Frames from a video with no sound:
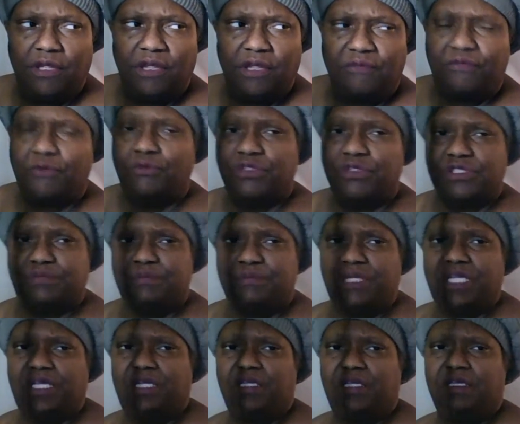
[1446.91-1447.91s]
if it was
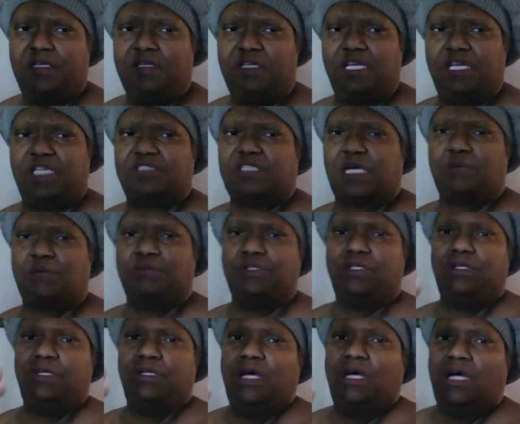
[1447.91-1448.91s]
me, yes, I
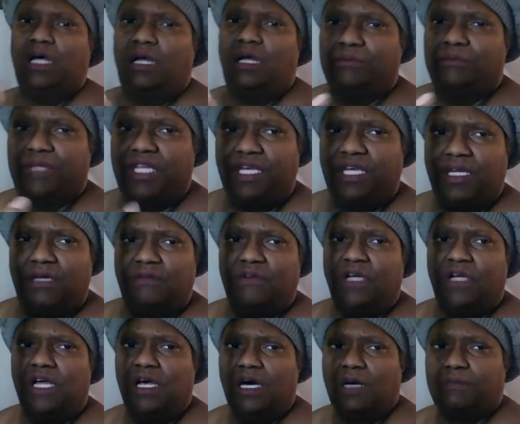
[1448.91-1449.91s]
would
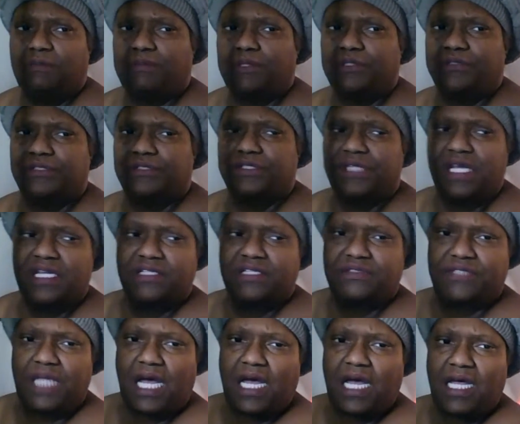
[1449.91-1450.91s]
give a person that
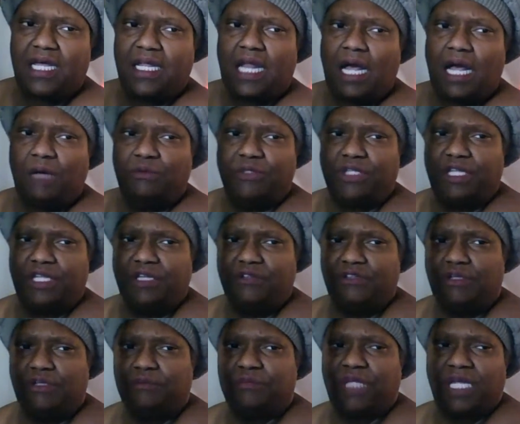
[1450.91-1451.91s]
is dying, I would give
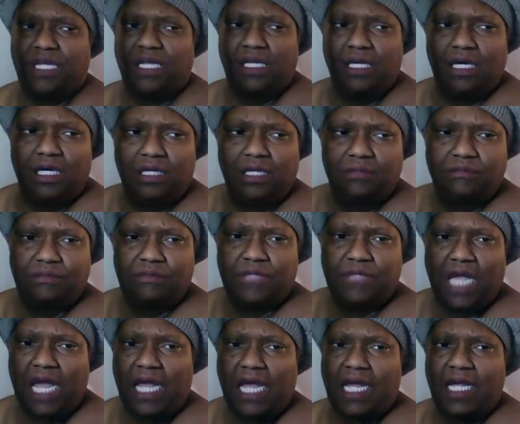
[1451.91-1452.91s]
them they
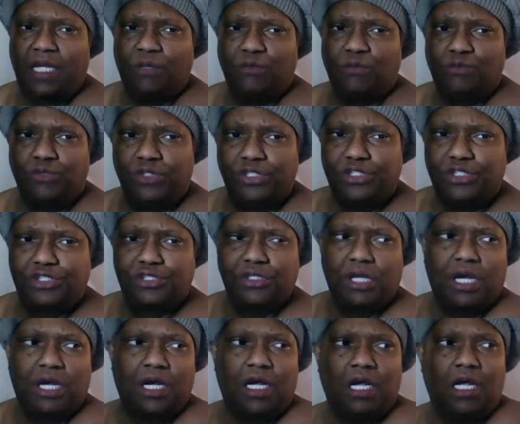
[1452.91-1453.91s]
dying wish
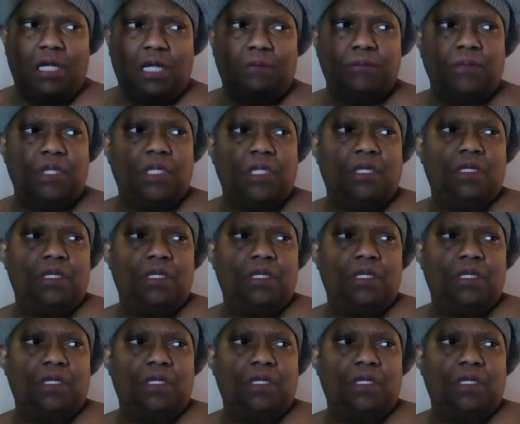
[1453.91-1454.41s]
a